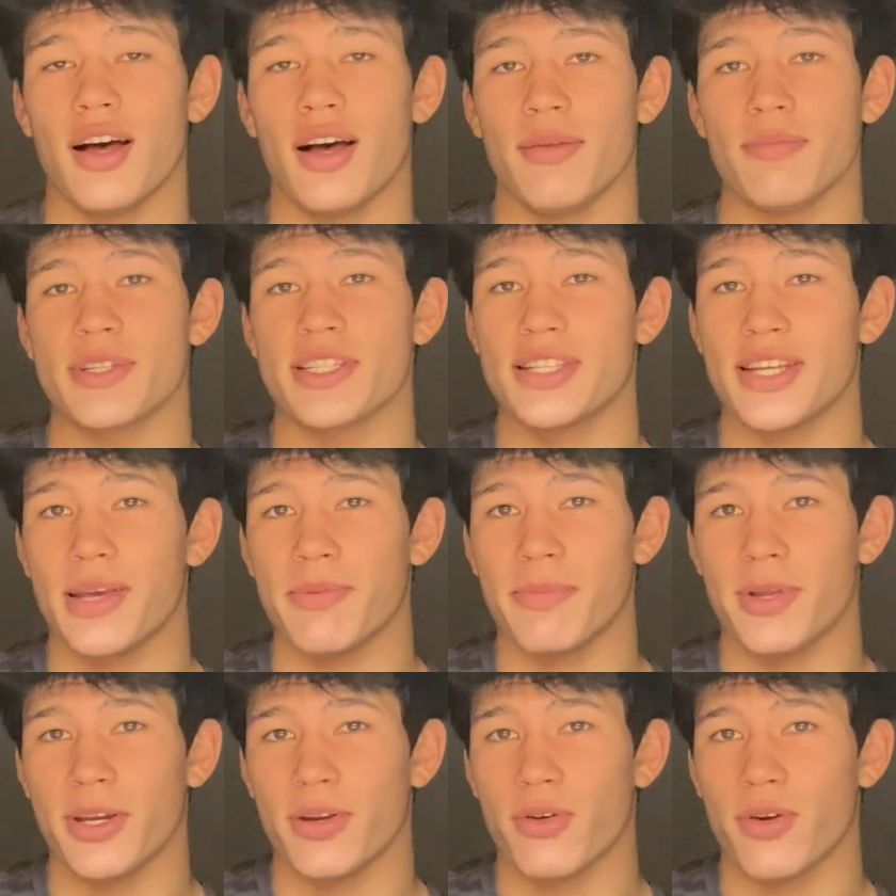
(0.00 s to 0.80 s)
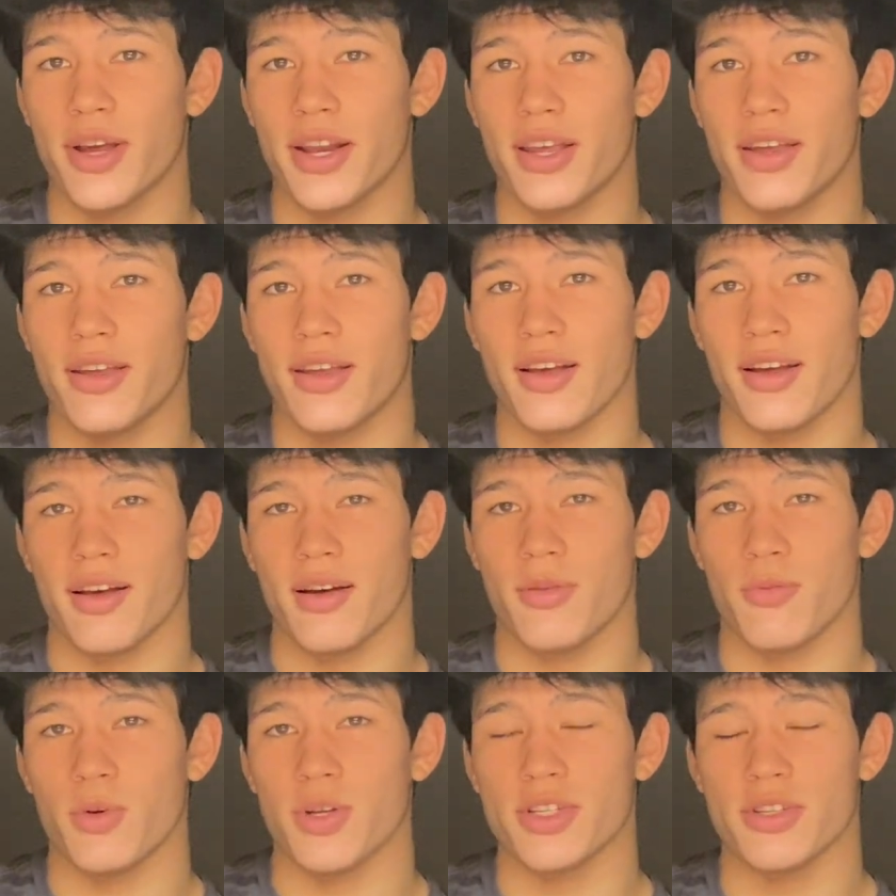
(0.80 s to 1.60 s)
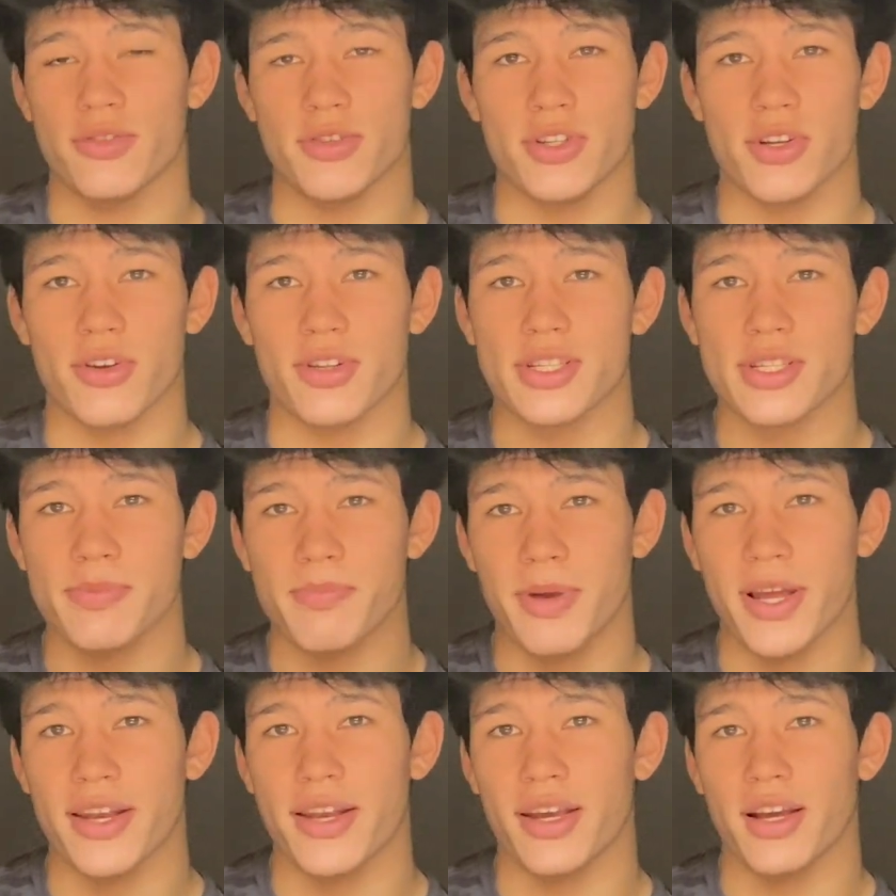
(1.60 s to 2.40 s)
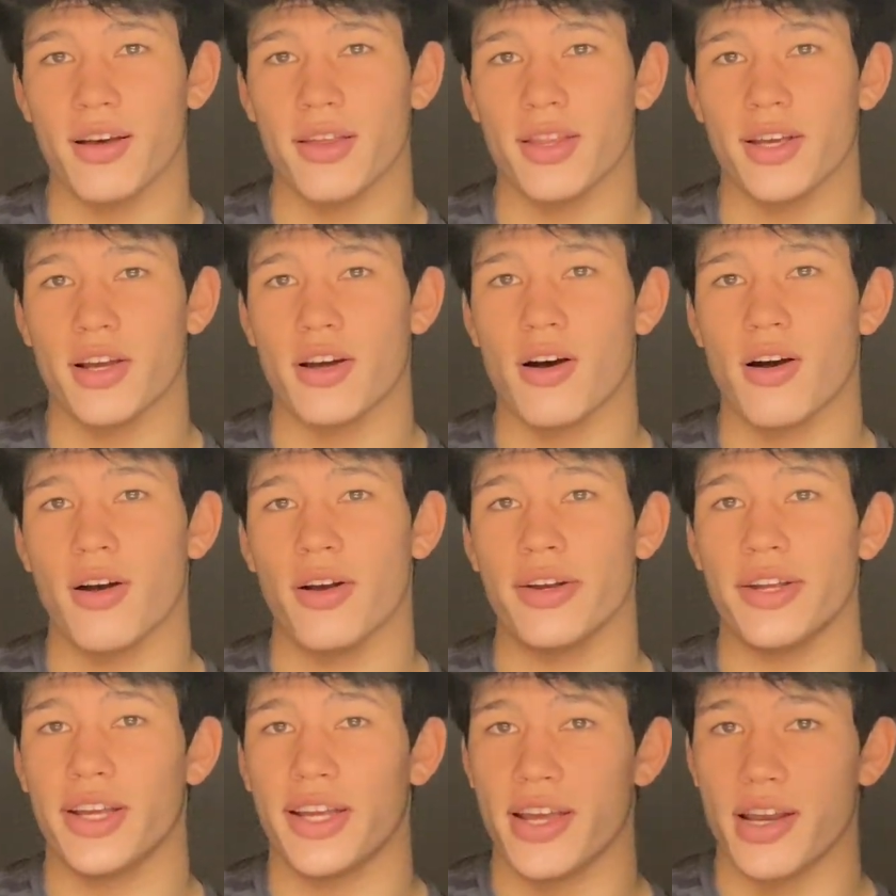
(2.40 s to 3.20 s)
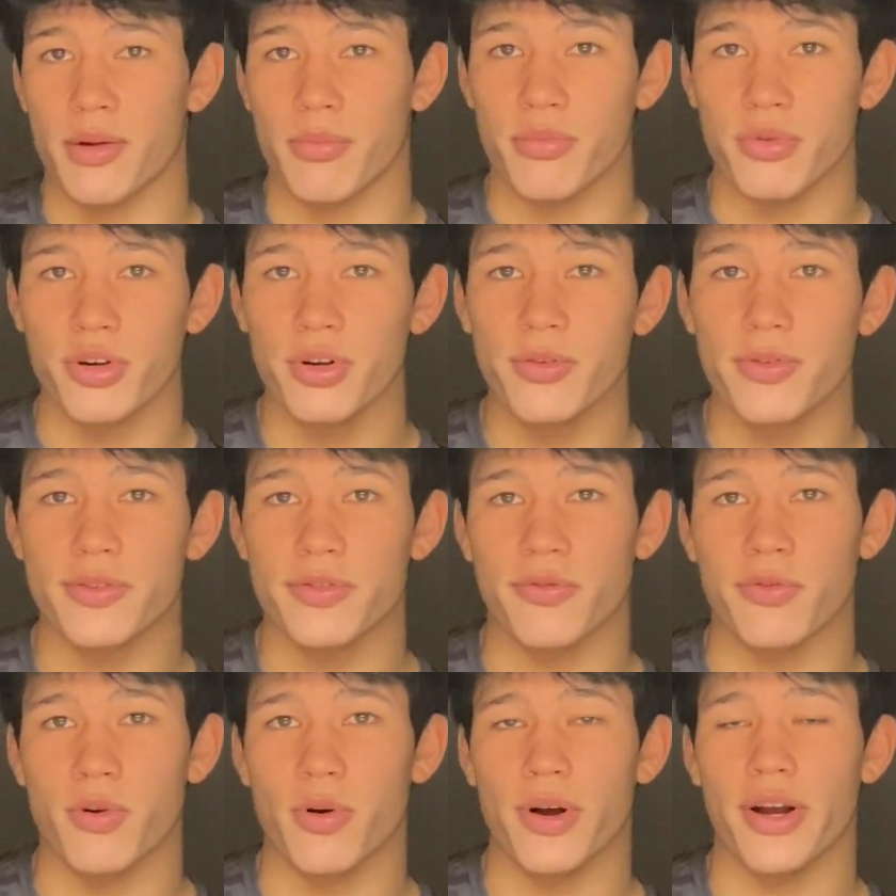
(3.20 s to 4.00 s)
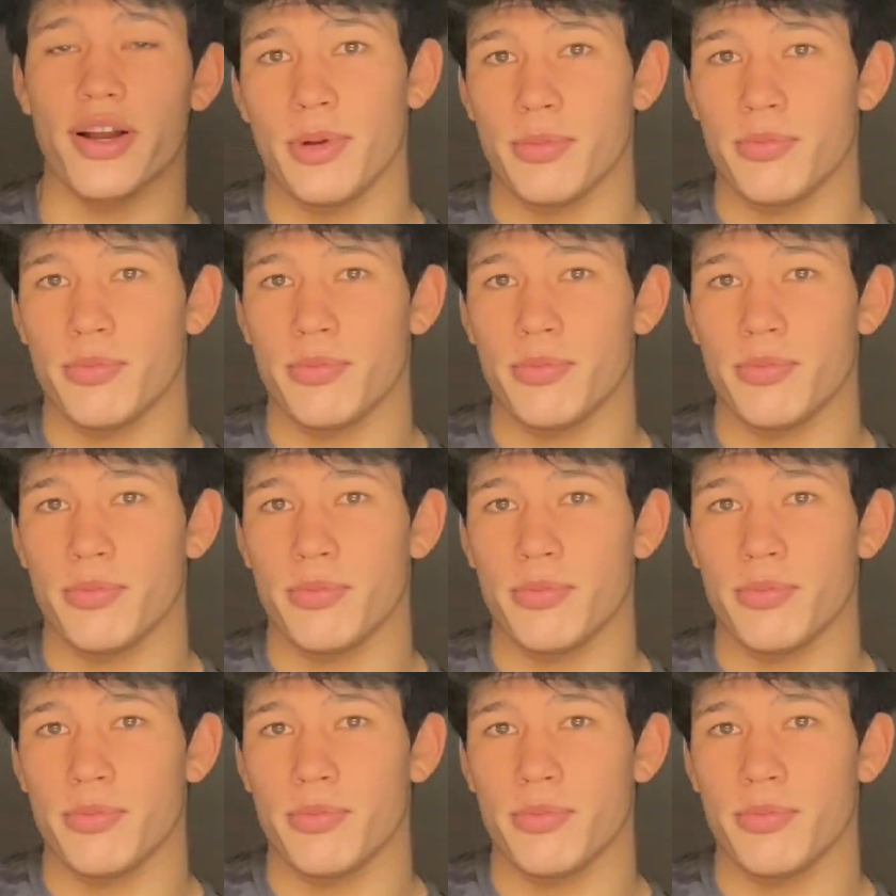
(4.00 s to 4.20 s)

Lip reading: statement credit once you start spending on the card and get approved for it.